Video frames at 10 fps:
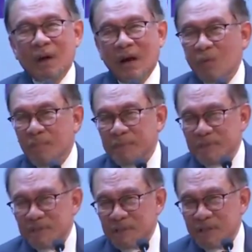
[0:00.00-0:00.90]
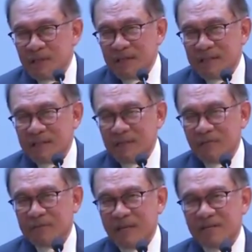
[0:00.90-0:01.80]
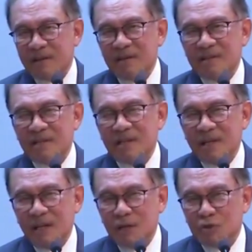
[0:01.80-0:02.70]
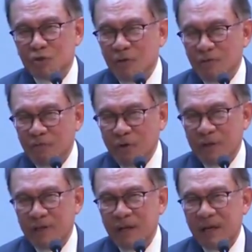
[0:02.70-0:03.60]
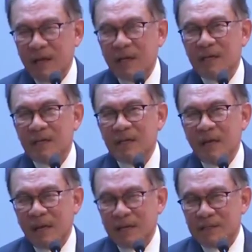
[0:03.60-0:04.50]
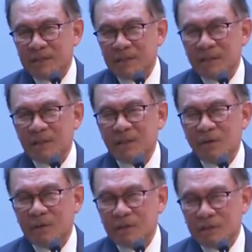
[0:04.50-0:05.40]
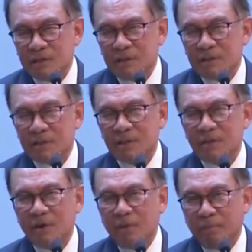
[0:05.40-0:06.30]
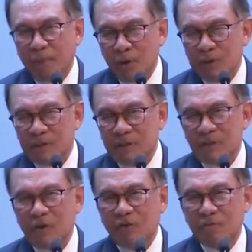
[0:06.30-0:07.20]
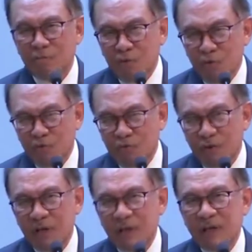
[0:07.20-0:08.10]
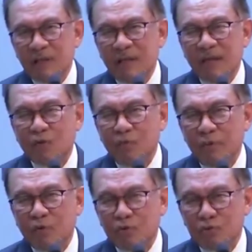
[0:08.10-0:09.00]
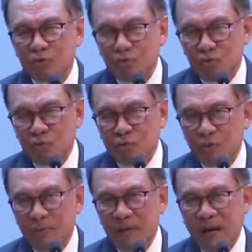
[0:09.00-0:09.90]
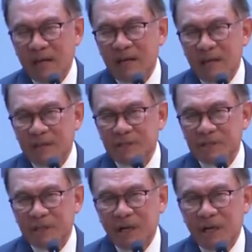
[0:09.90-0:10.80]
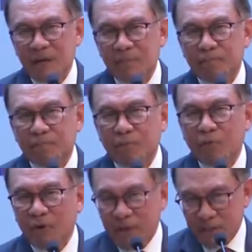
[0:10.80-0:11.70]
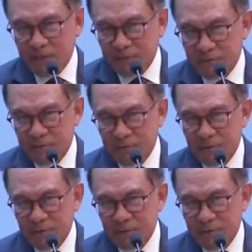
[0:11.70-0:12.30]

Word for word: Our position as I said centrality is to avoid any action or decision or policy or move that could be construed to be unnecessarily provocative.